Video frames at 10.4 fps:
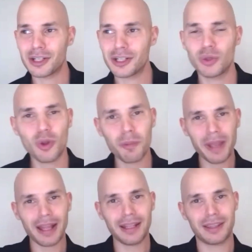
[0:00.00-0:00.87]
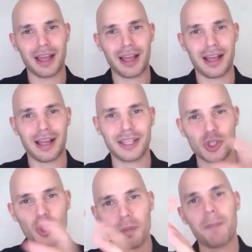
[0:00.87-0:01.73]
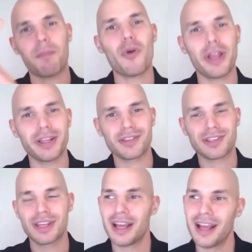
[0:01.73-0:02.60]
utopia and dystopia points,